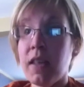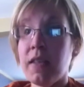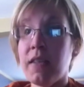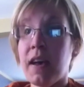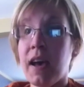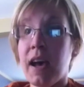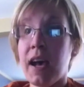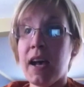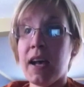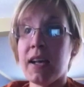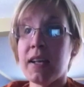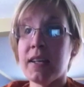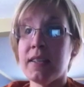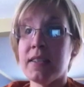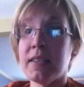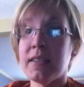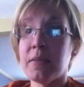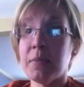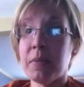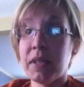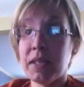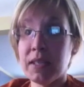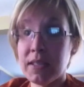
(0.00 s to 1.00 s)
that has
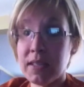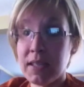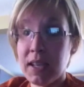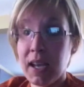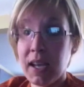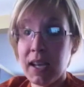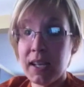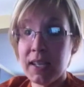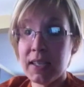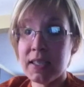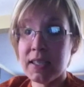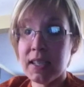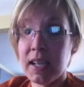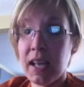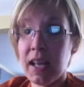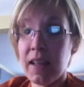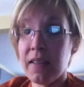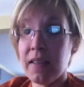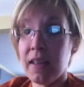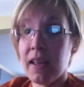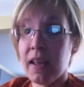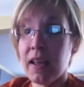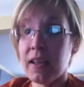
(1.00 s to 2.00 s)
some insight,
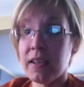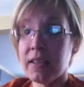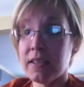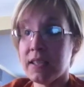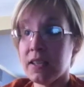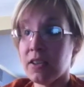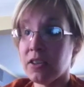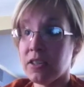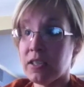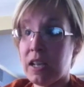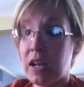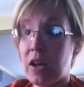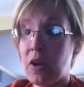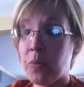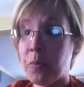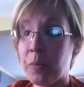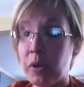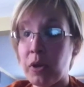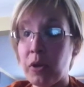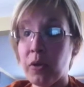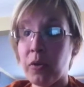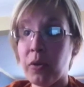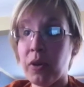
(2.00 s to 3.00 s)
and that is there to
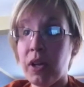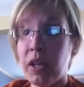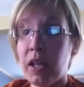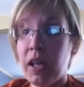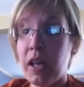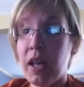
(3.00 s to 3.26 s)
help you.